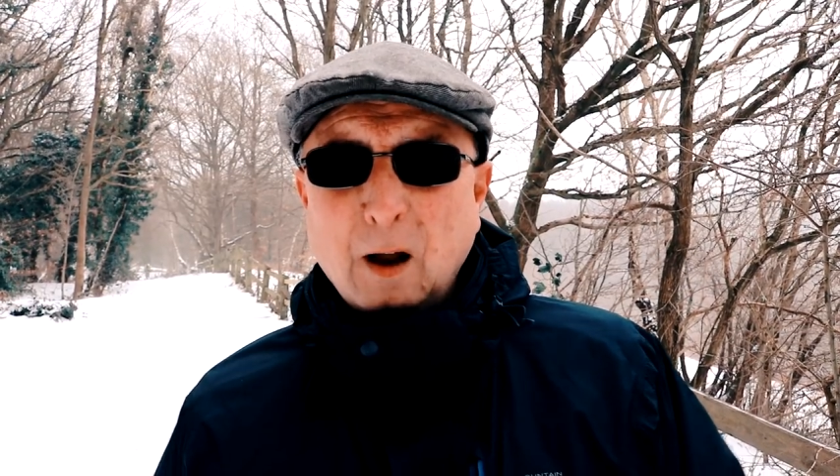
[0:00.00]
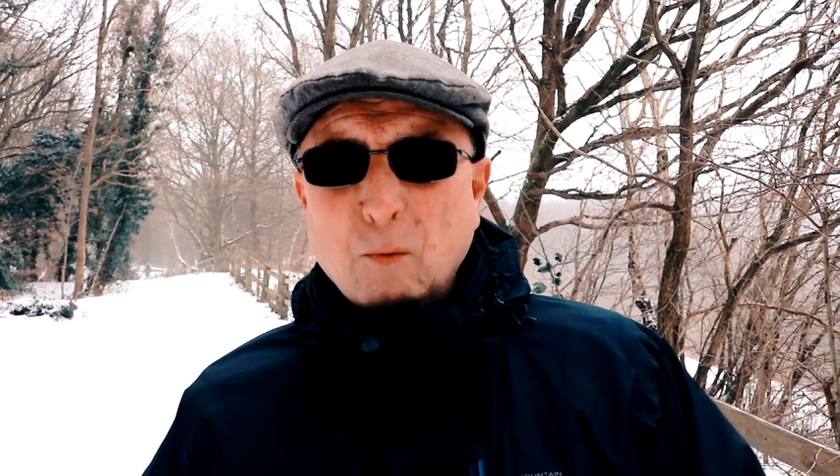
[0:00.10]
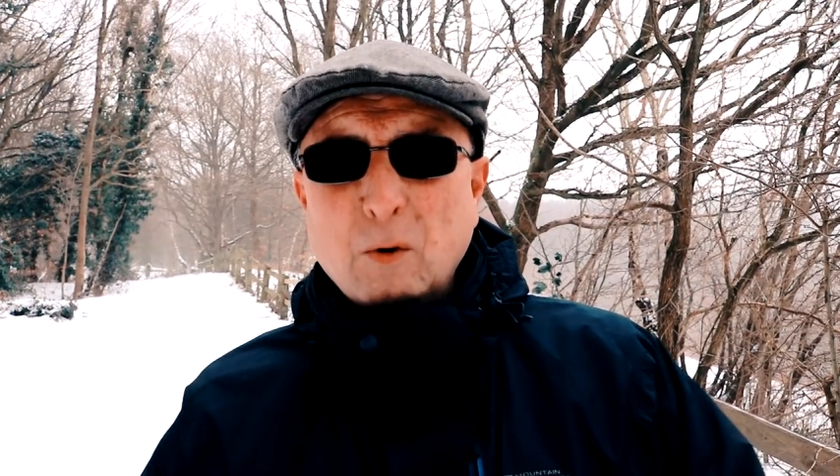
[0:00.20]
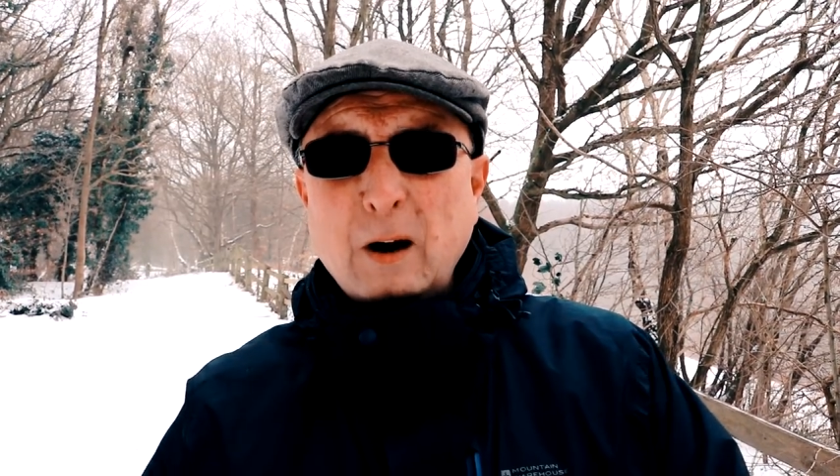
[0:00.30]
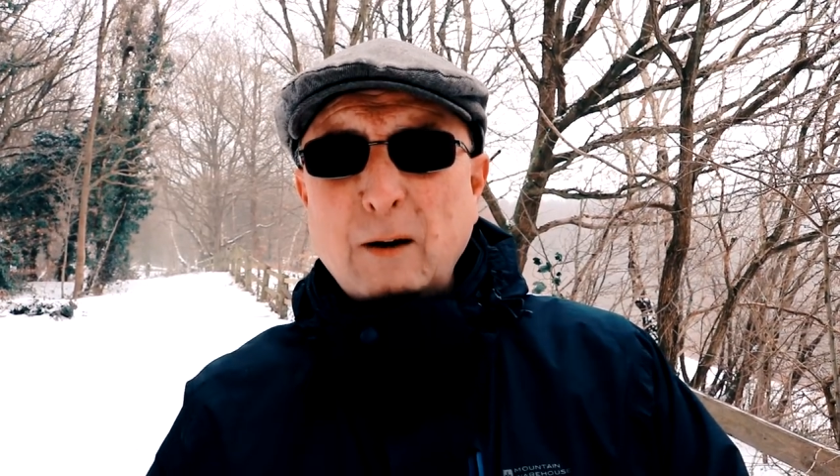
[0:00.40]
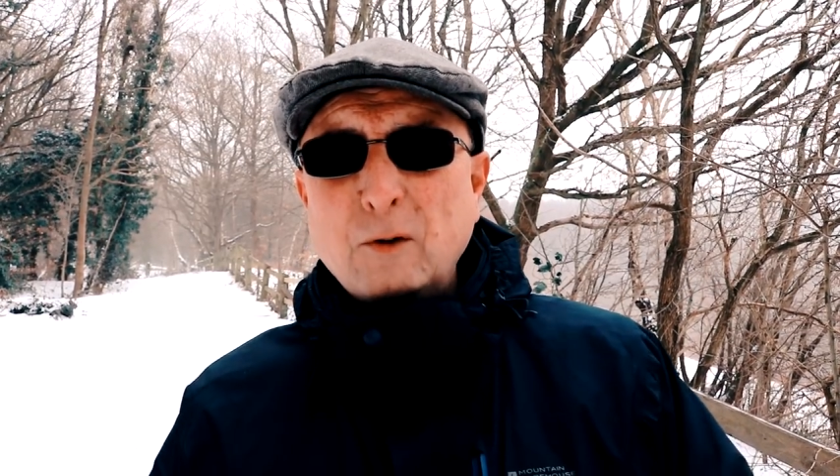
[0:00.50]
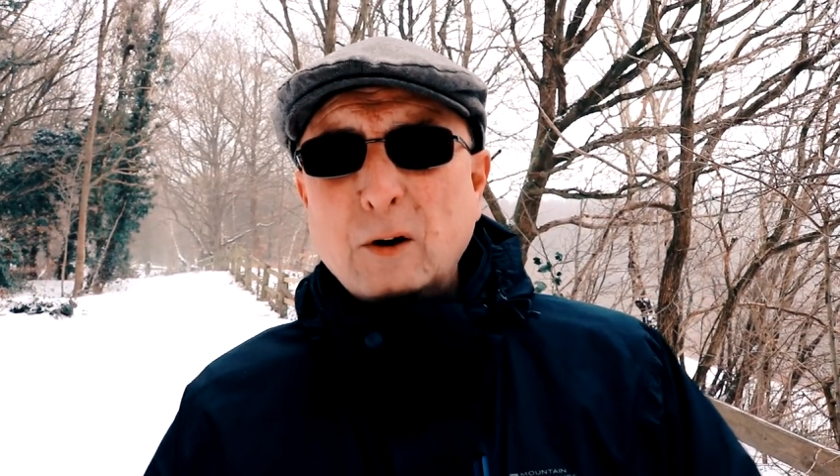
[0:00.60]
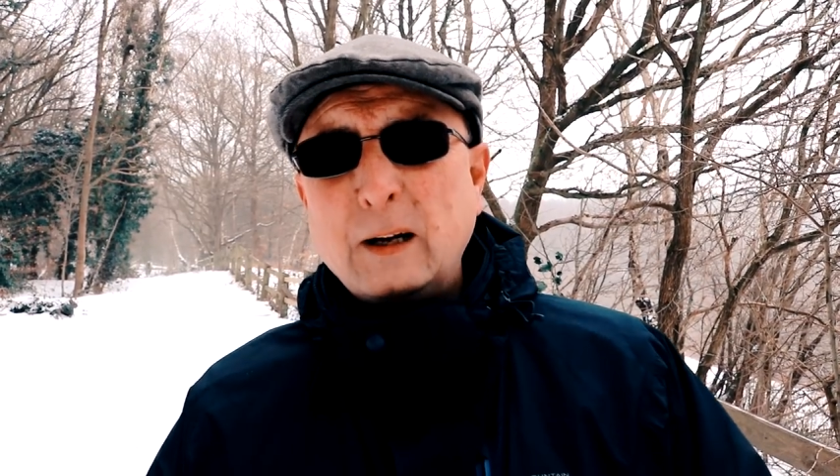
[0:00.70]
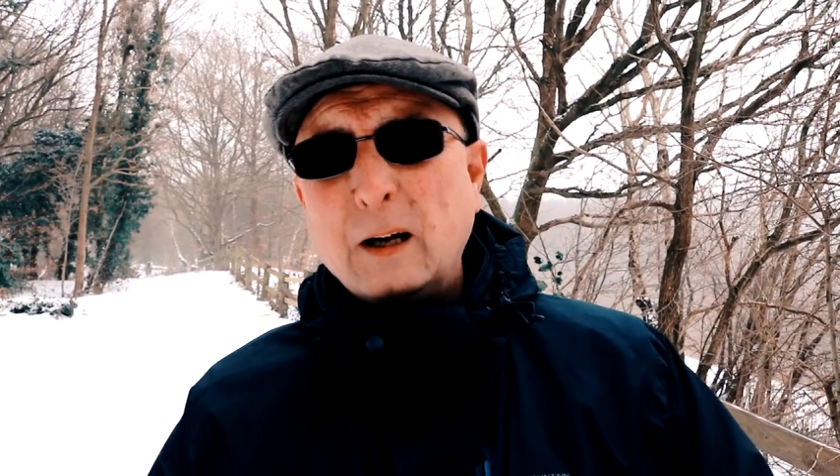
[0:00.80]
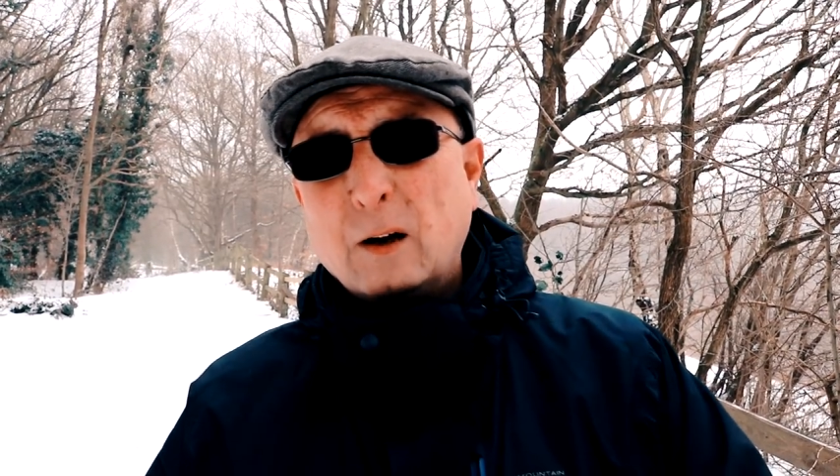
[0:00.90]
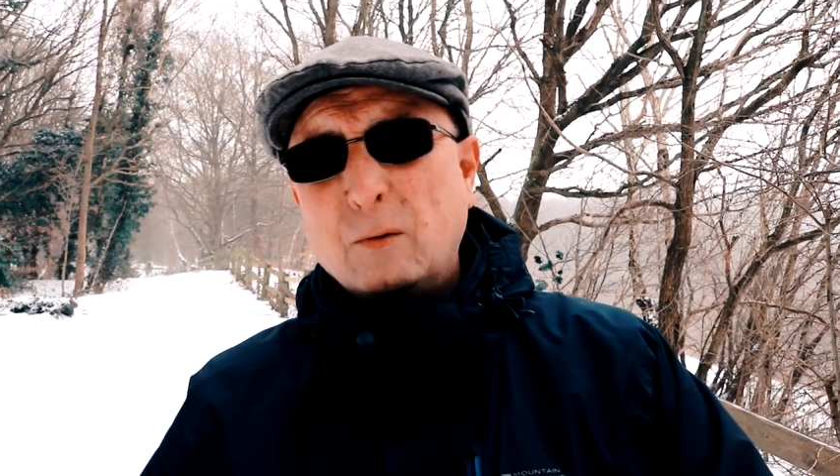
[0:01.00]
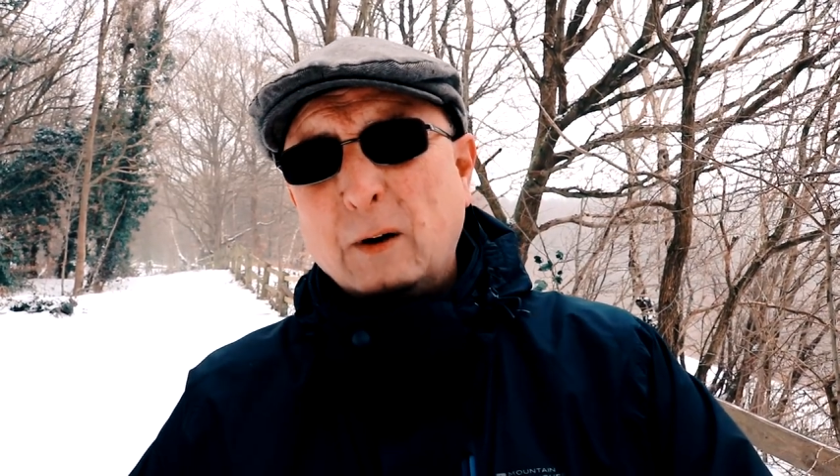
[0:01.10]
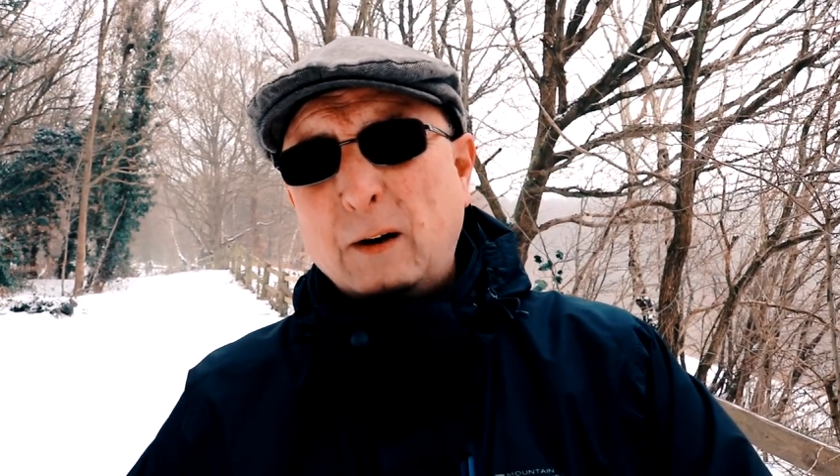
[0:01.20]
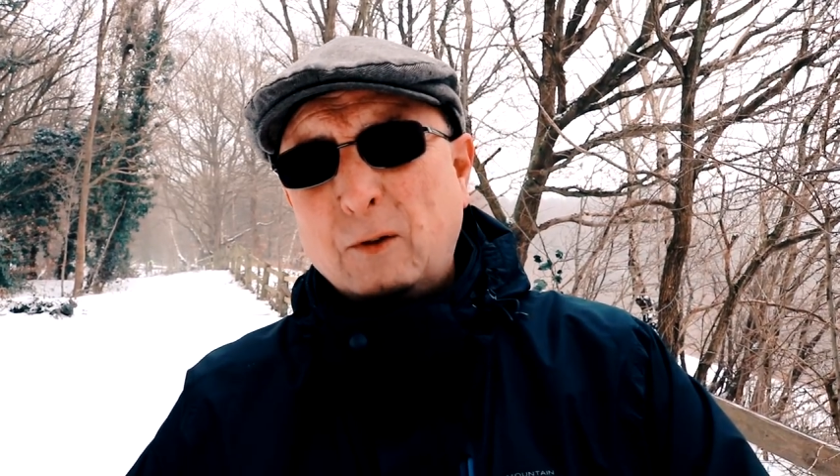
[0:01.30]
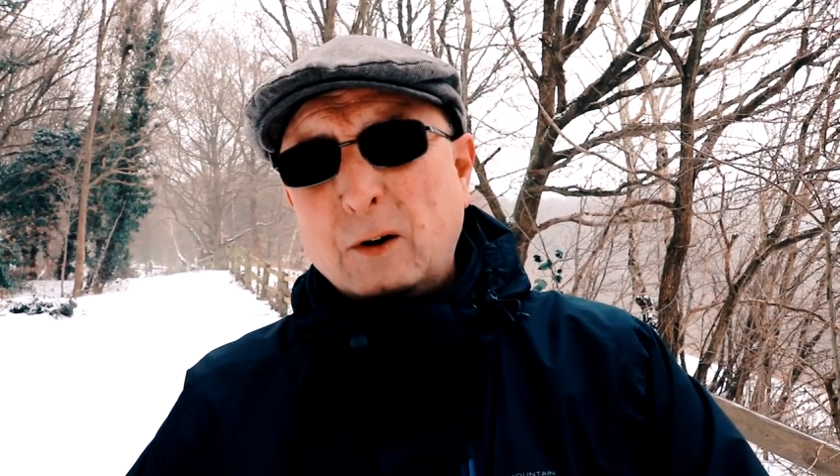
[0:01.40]
wherever I go,
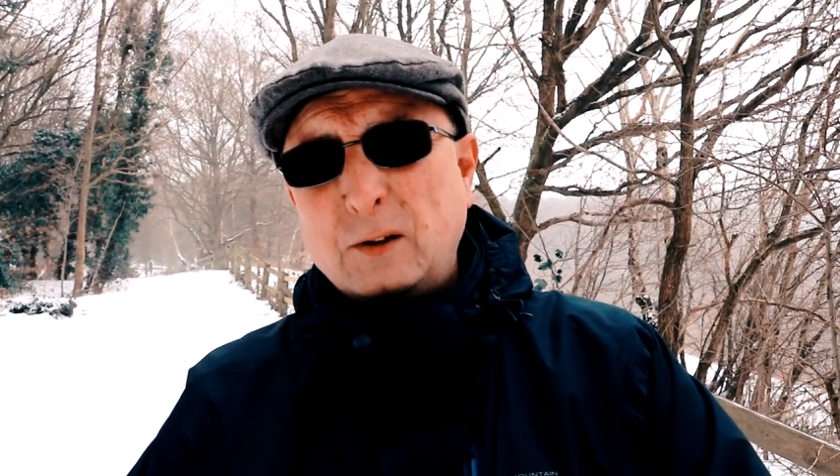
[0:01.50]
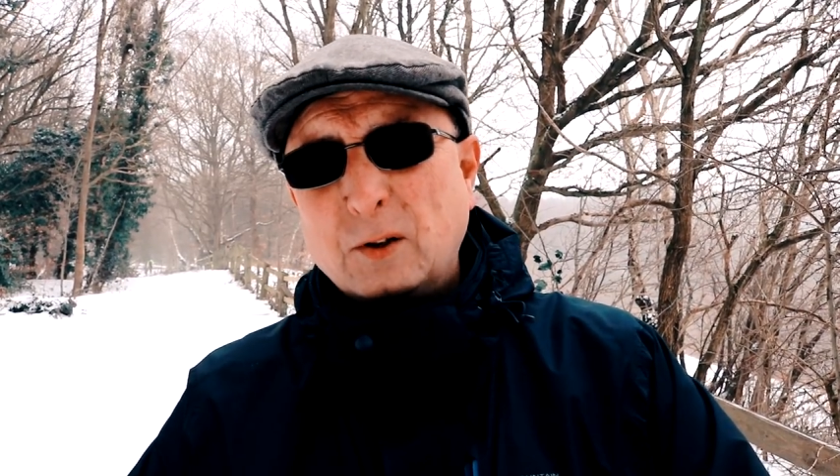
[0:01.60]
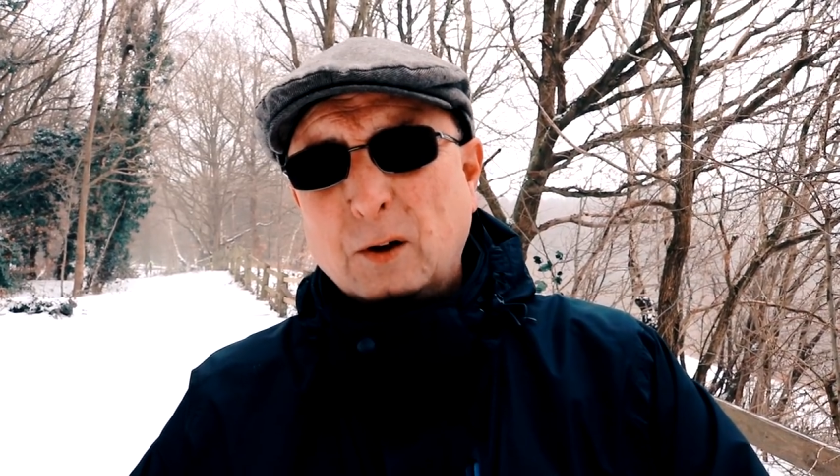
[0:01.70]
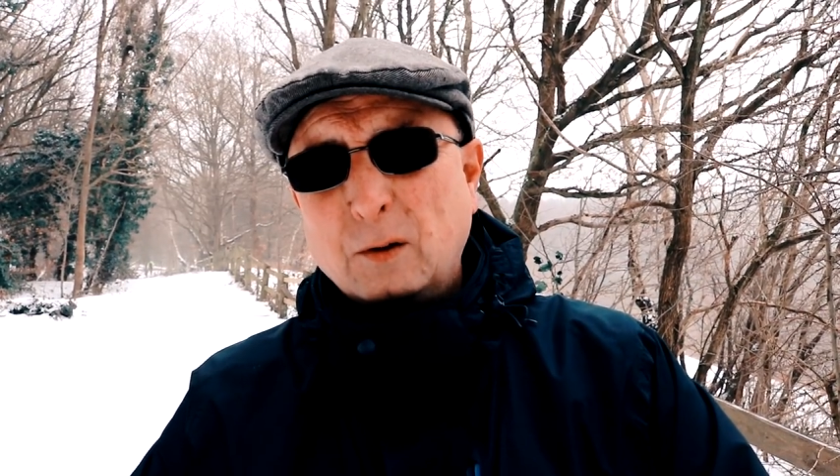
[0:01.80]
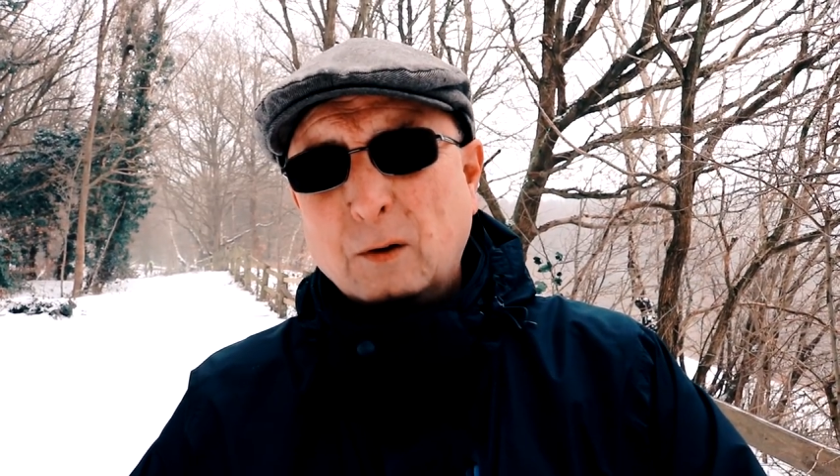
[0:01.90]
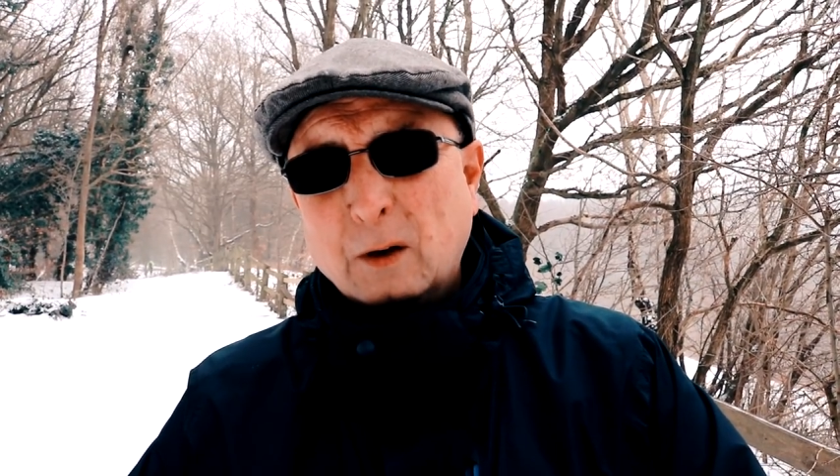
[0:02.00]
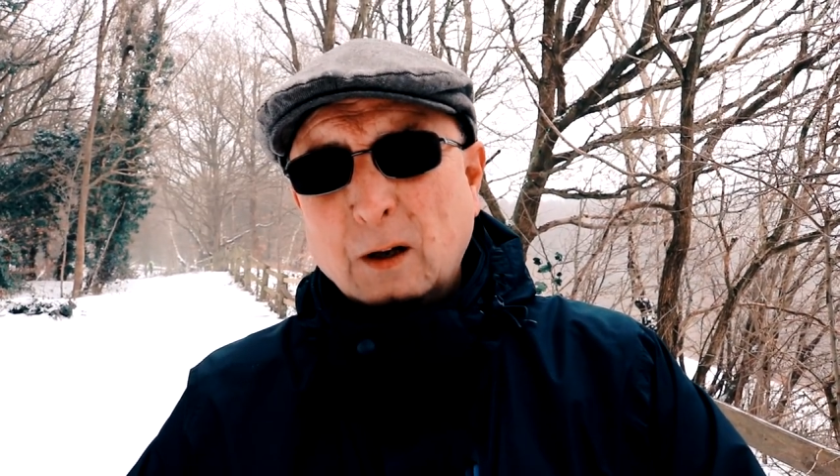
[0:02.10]
whatever I do,